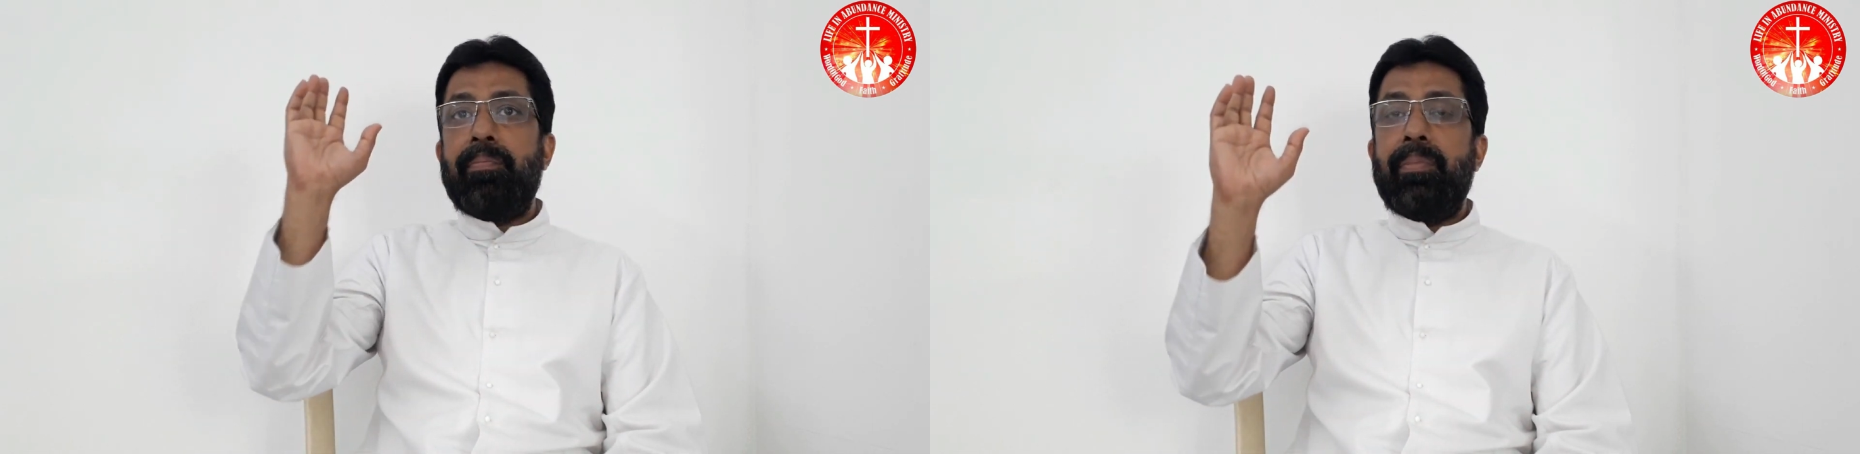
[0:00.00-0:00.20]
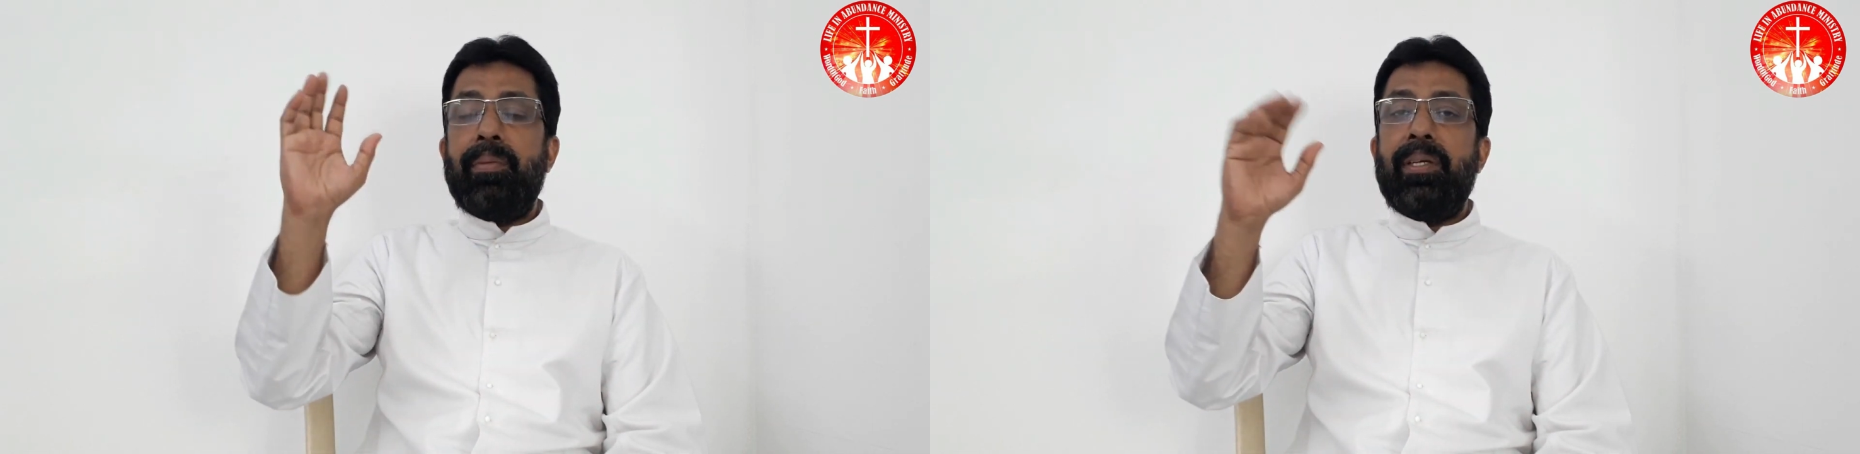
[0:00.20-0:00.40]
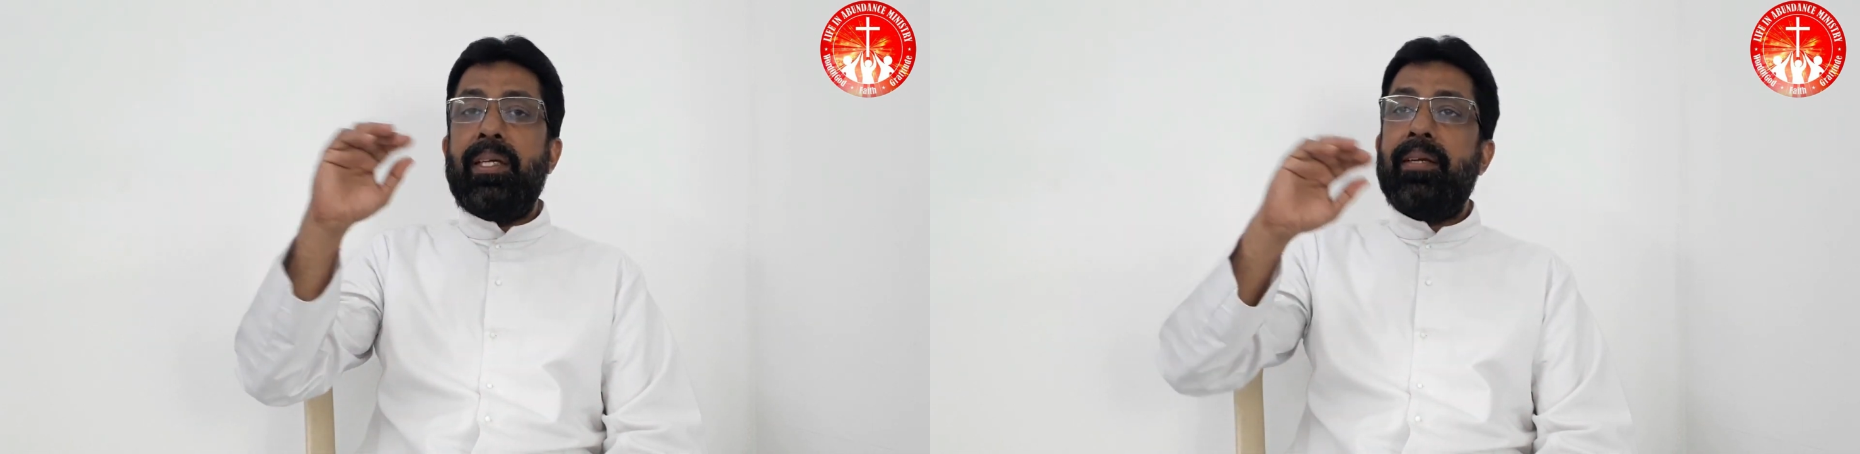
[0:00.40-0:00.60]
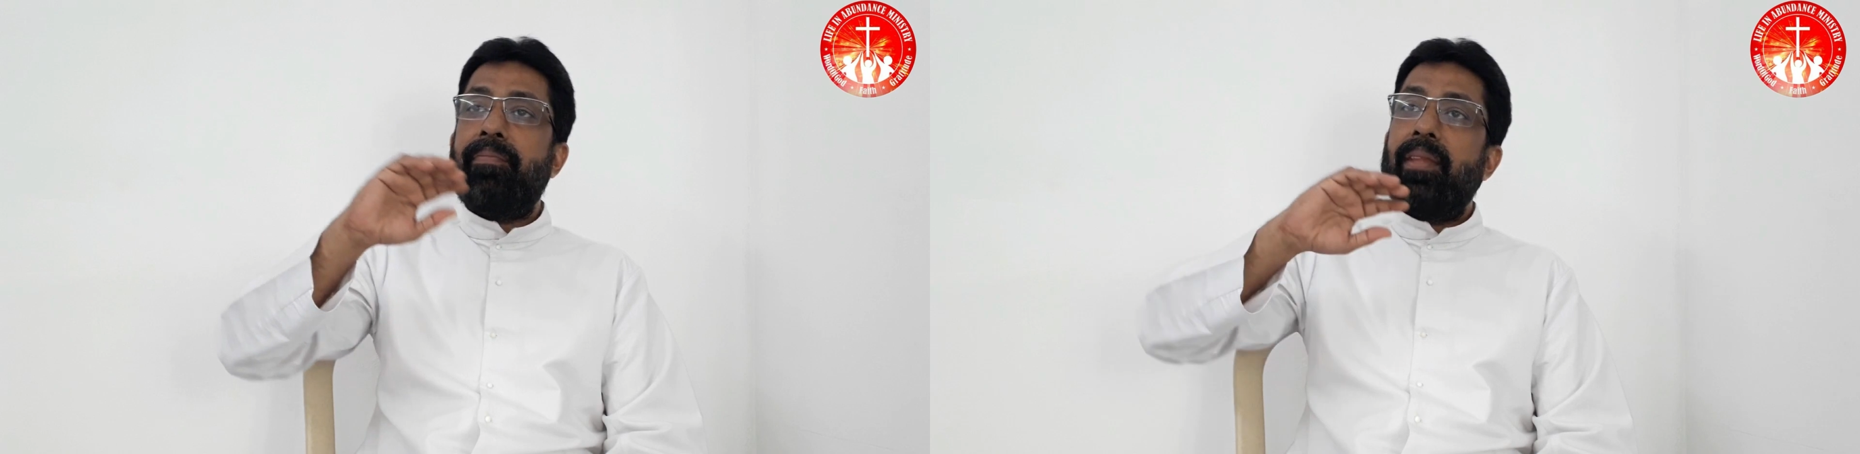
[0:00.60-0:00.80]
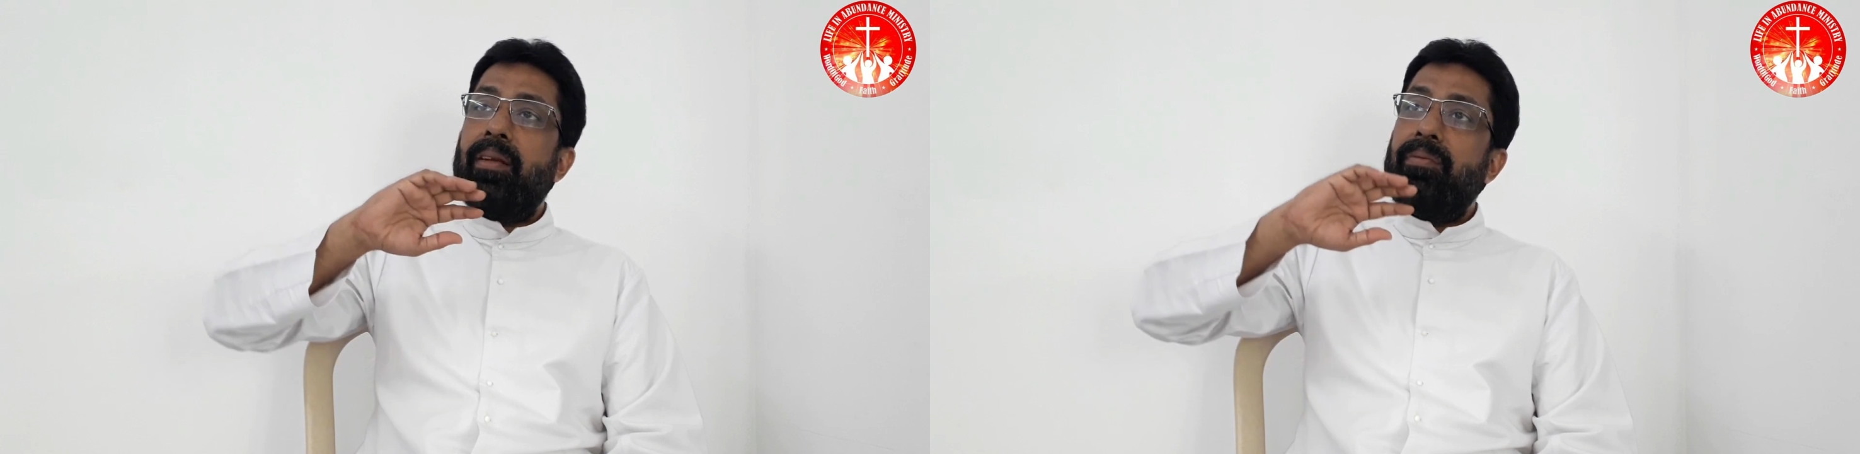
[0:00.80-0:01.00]

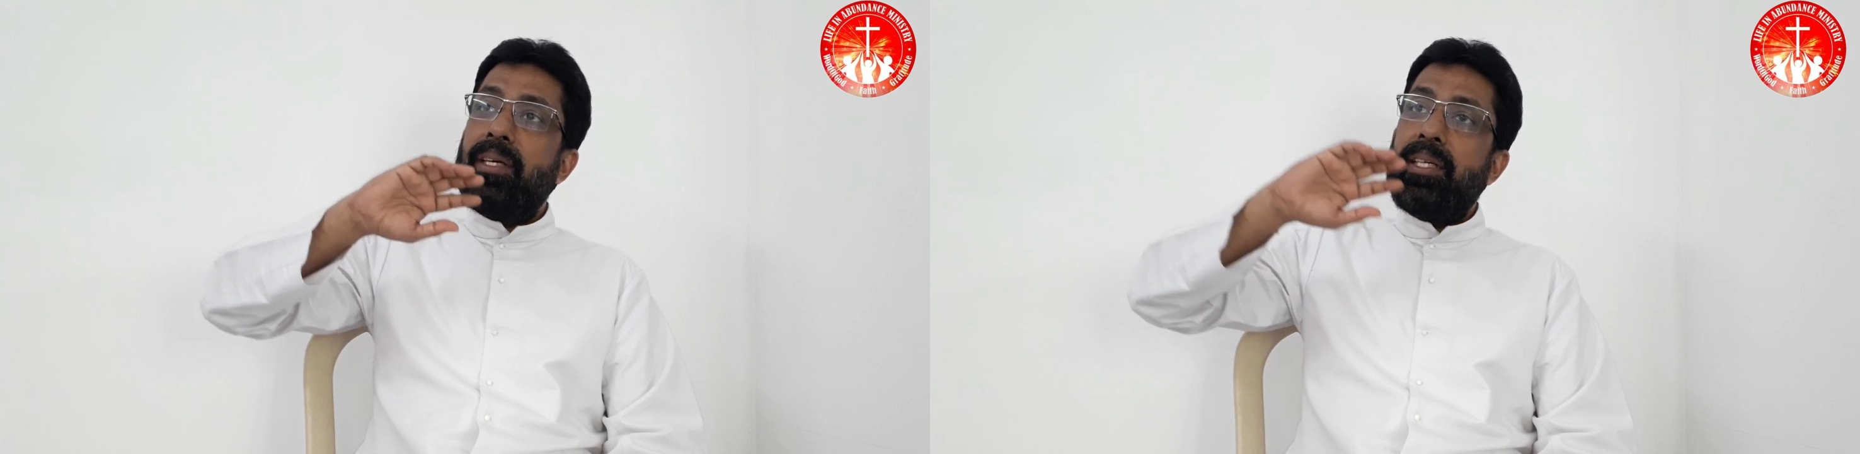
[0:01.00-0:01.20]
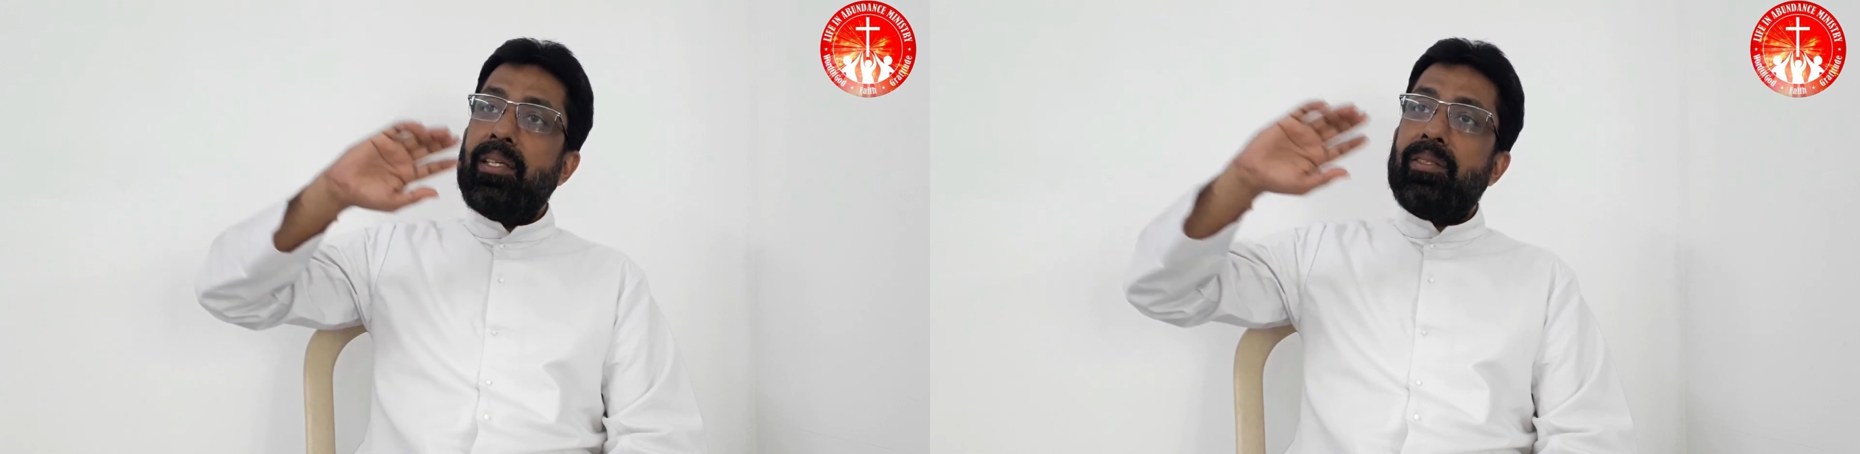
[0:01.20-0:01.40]
very